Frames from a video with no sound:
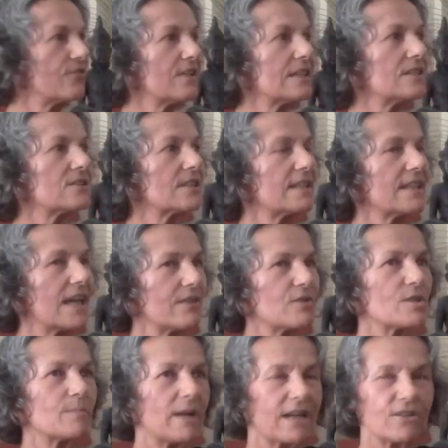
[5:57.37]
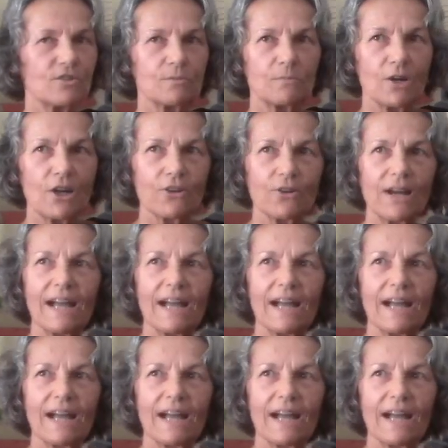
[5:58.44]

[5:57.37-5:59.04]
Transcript: field and I was back to Margot.